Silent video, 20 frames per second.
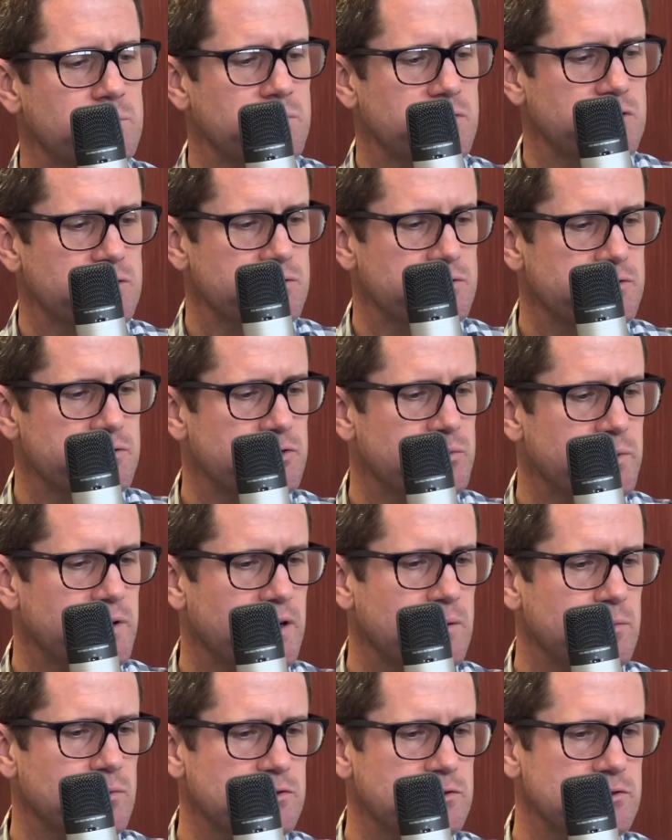Biust, to be
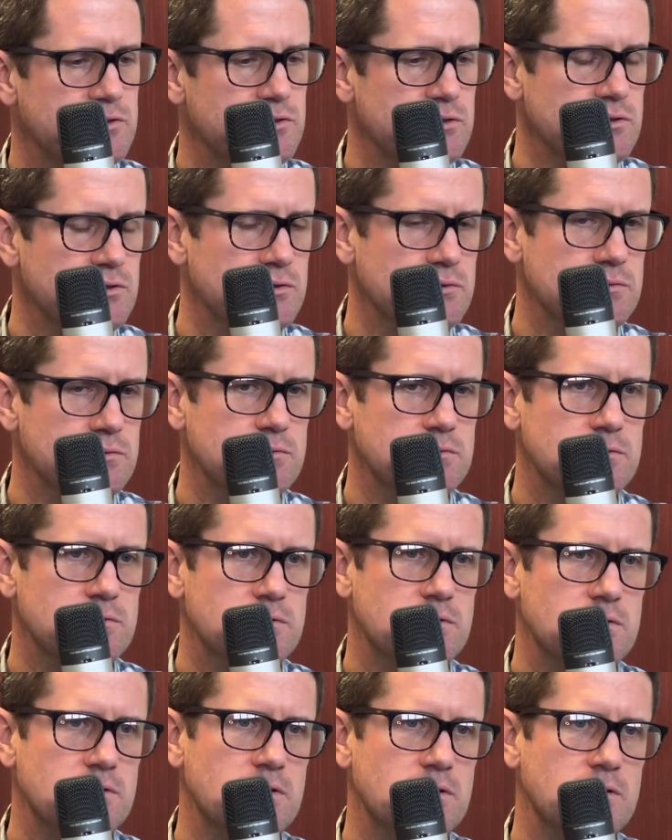able to
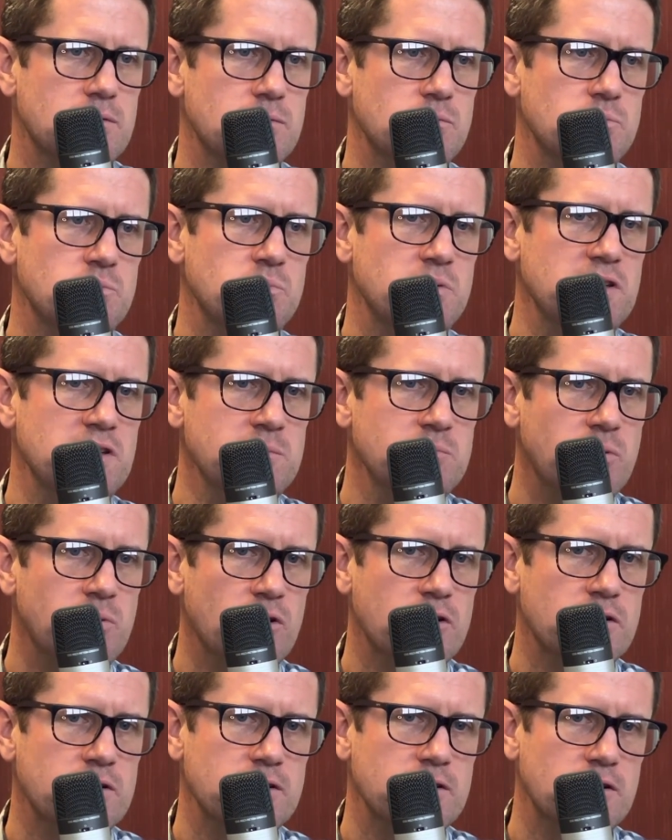be
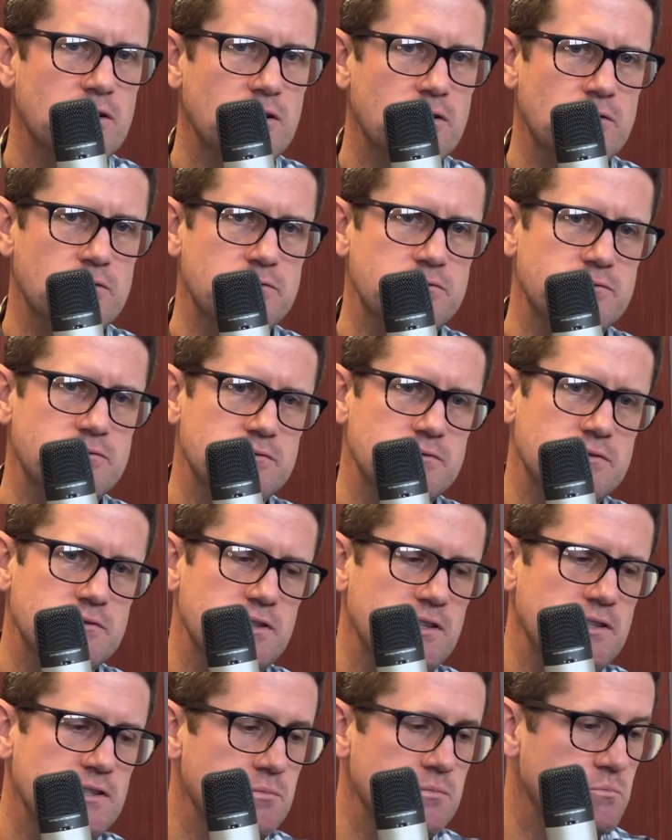part of
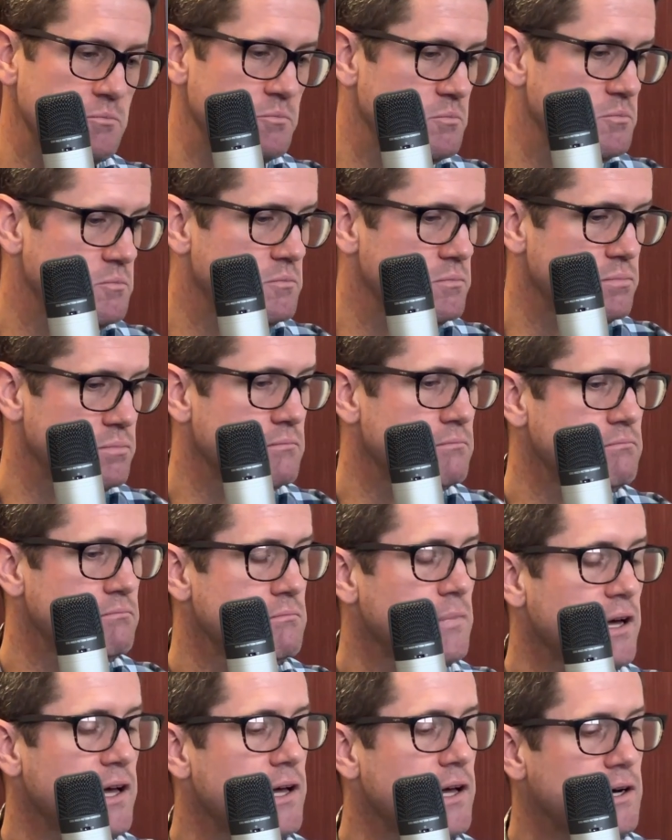these
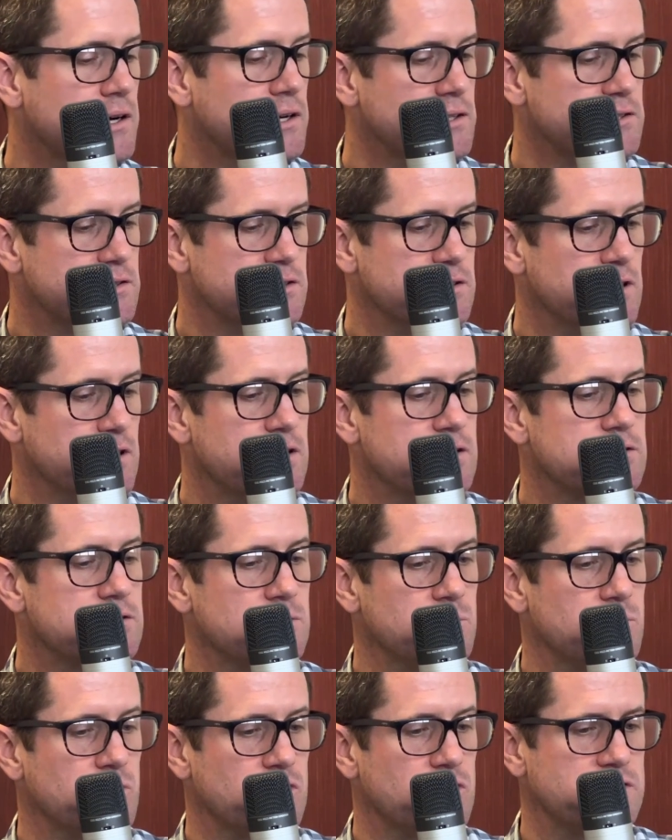mega international
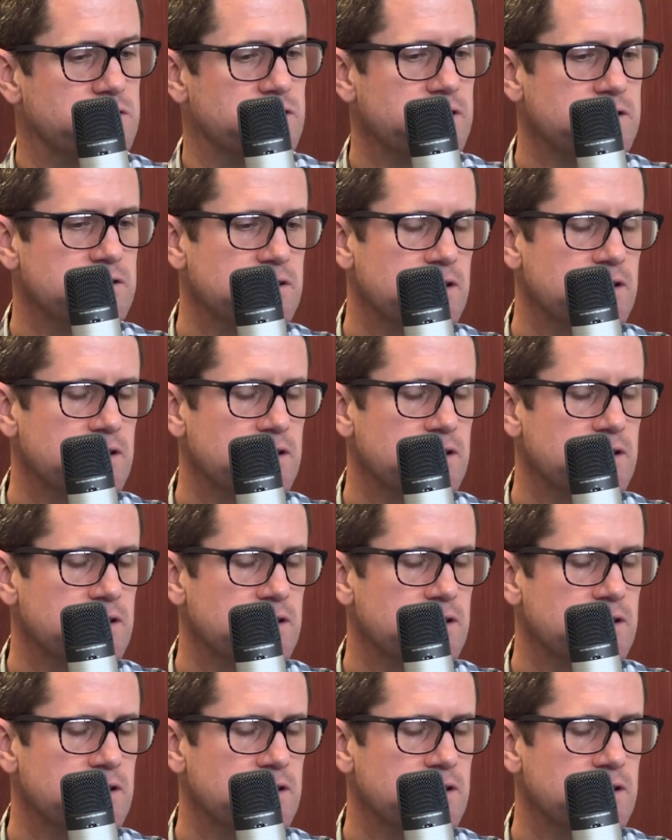projects.